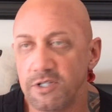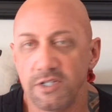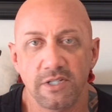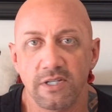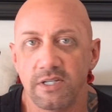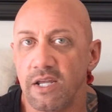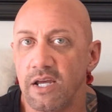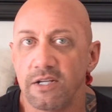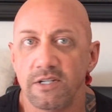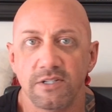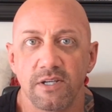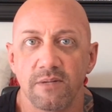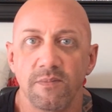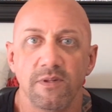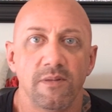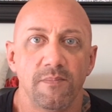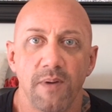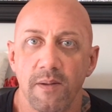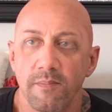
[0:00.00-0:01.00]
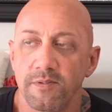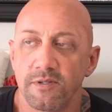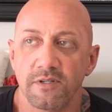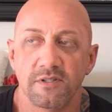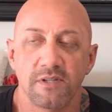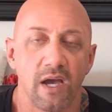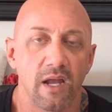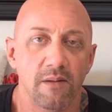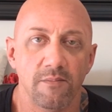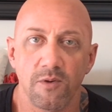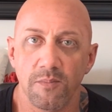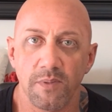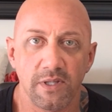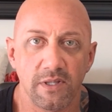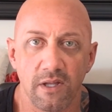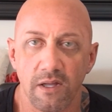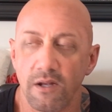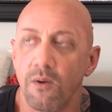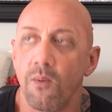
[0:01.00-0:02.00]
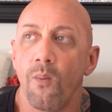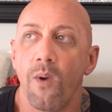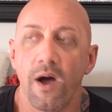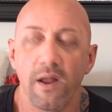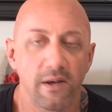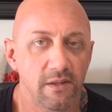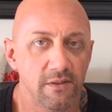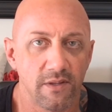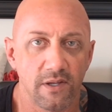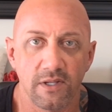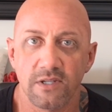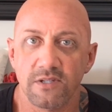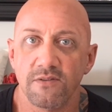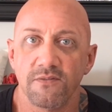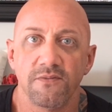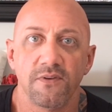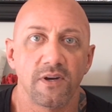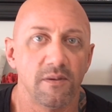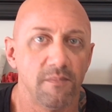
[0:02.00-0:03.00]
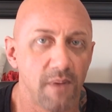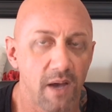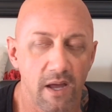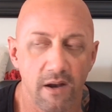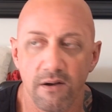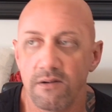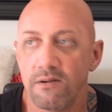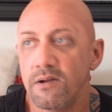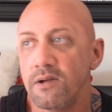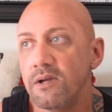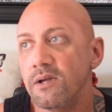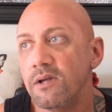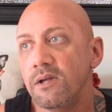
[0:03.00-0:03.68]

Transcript: She said, yeah, just send me the papers. I'll sign them. No big deal. I don't want anything. It doesn't fucking matter.